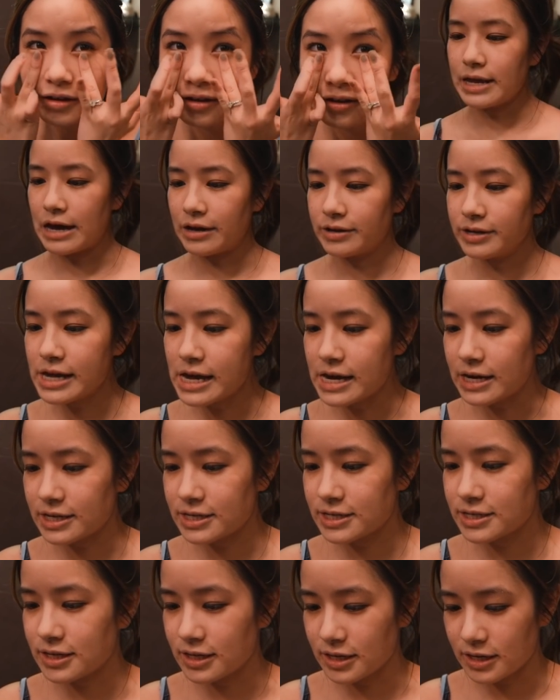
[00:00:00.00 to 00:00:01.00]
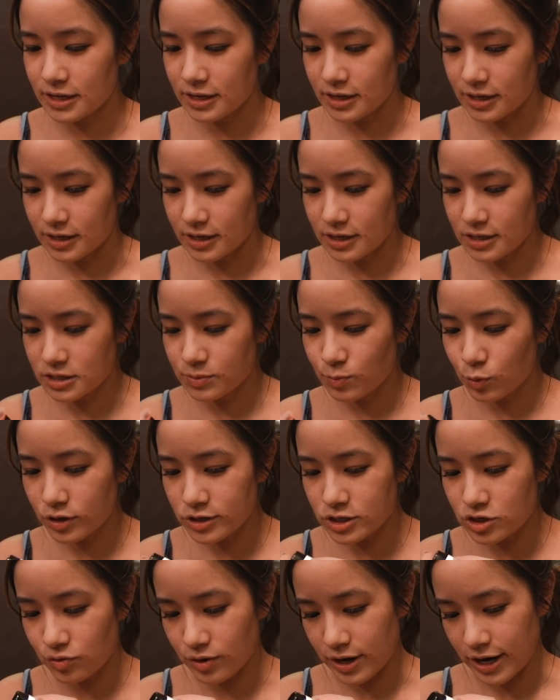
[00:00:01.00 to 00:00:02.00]
Now next is
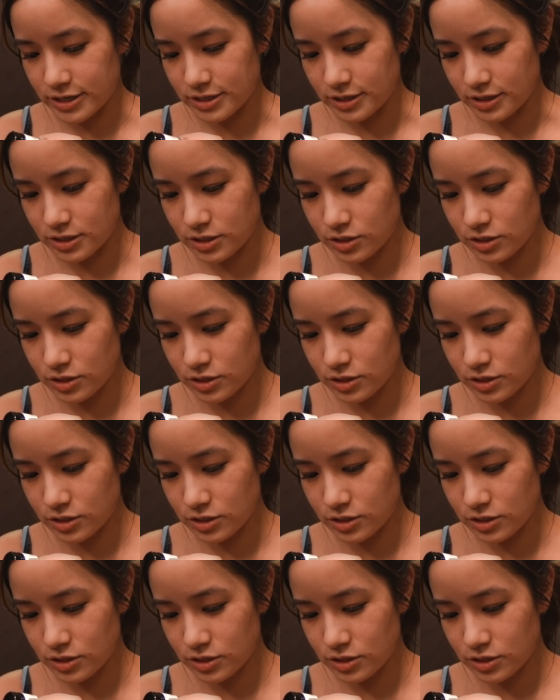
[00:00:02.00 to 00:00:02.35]
moisturizer.